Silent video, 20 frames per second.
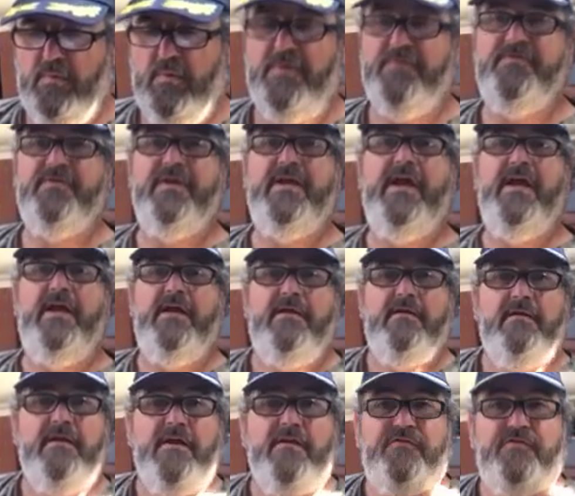Once again,
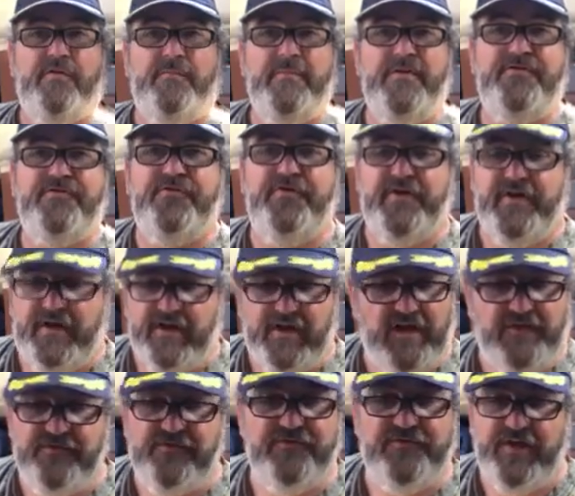it's a mystery. It
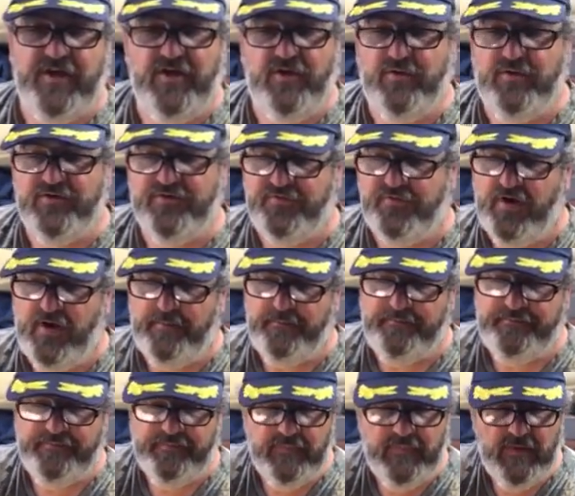doesn't say who it's from.
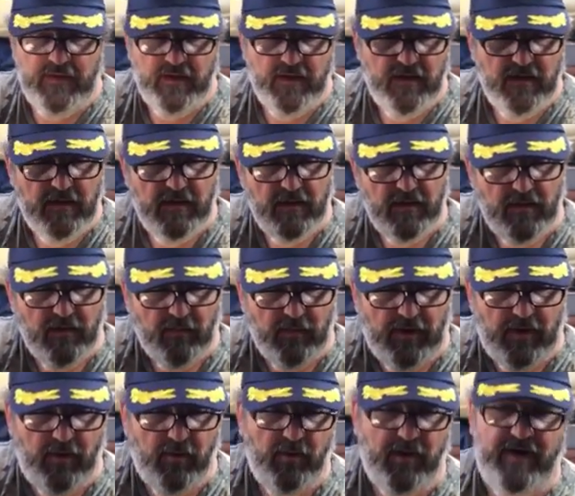
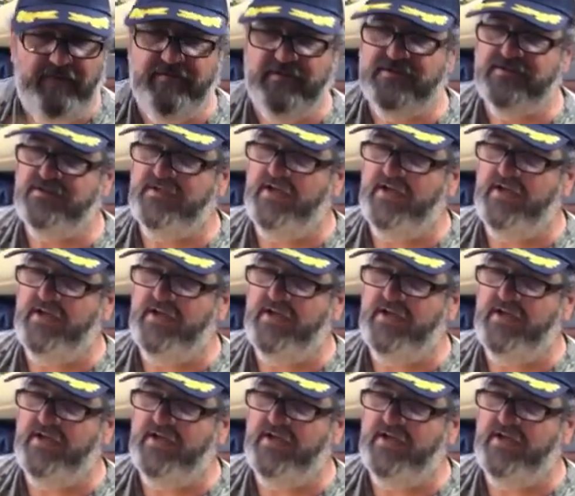Well, whoever